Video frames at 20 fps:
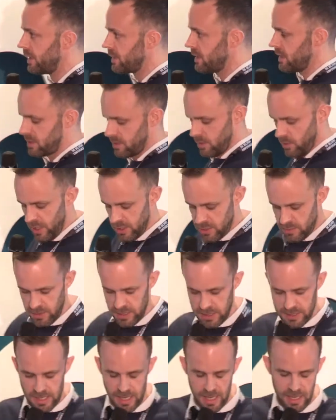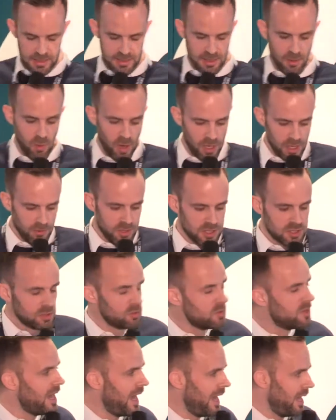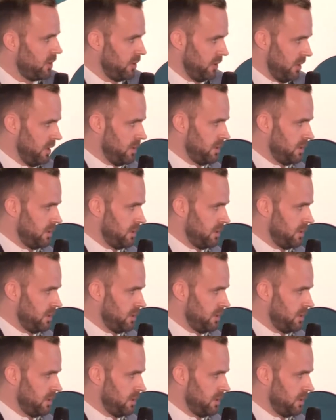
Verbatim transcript: That's the question we need to ask. And what can we do now